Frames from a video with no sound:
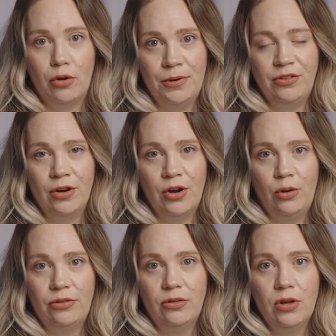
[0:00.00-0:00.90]

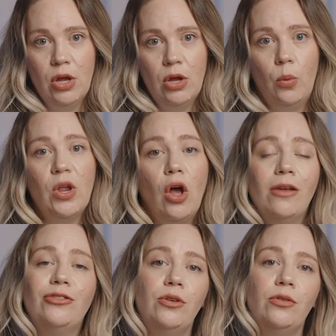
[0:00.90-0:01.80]
materials. We
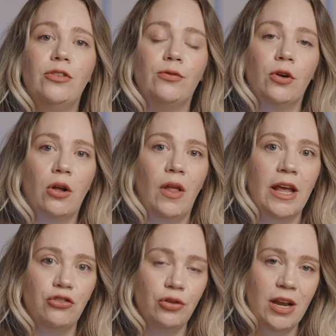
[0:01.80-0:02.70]
also use it for our
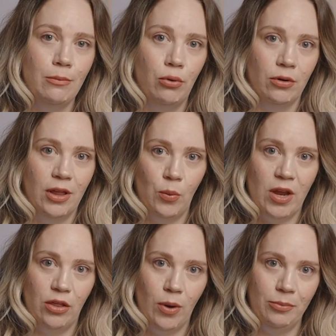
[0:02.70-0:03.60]
client training portal at Week
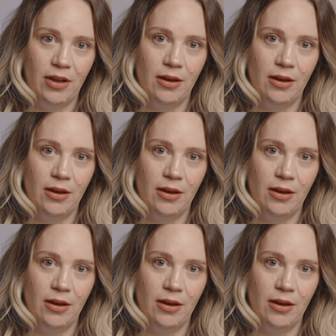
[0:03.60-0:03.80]
of the Website.